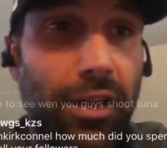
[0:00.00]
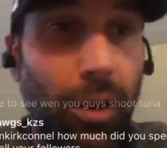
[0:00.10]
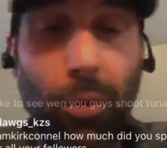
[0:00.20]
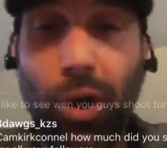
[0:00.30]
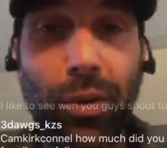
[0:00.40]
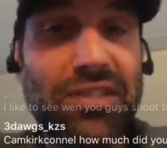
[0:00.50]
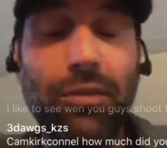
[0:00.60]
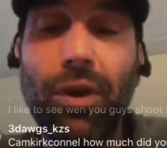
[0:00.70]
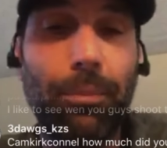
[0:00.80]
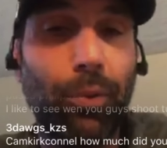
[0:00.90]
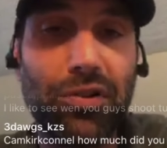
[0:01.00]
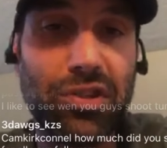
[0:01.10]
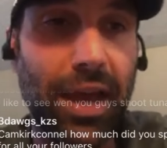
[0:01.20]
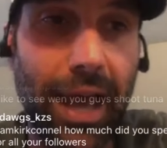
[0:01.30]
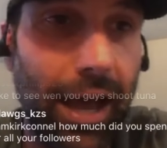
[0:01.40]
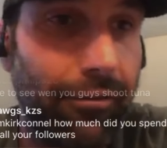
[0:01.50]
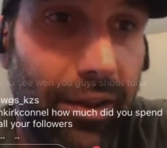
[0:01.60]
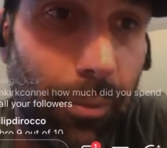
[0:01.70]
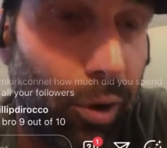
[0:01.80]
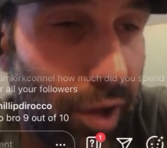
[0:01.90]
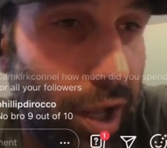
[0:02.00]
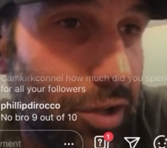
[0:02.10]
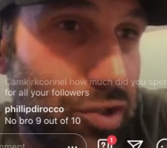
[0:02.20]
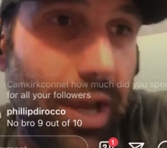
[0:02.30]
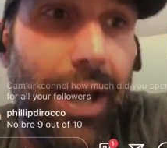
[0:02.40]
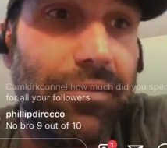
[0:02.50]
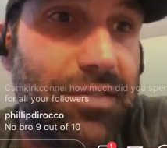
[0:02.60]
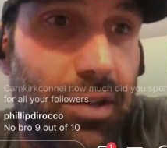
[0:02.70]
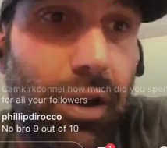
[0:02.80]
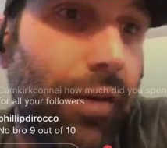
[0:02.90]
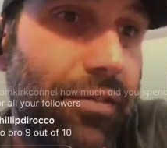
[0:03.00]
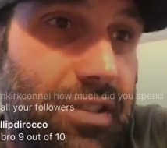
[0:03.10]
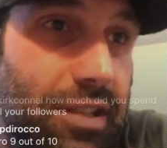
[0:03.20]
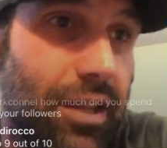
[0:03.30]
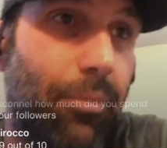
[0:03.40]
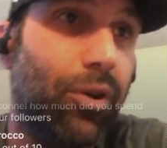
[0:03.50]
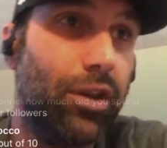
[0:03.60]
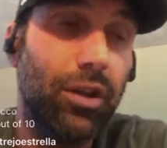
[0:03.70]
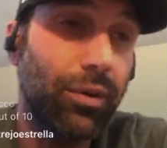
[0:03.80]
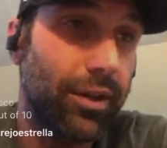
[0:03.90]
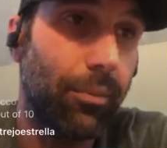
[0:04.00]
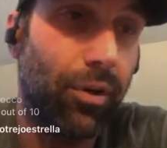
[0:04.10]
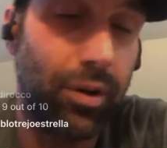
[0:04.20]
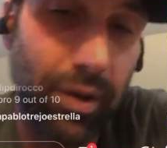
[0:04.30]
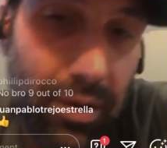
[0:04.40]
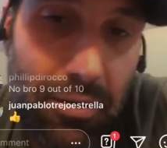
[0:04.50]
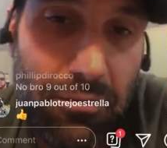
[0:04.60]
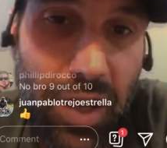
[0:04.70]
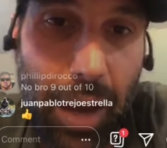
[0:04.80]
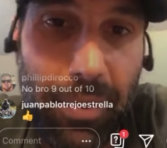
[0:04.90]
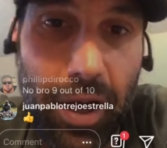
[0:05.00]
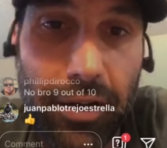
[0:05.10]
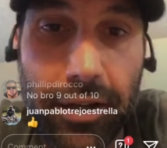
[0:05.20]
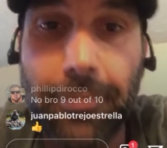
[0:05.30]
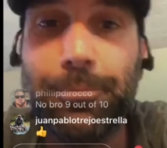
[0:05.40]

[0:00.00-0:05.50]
more recent reports you have, and the more knowledge you have. So obviously, the more you do it, the more you're gonna be on it.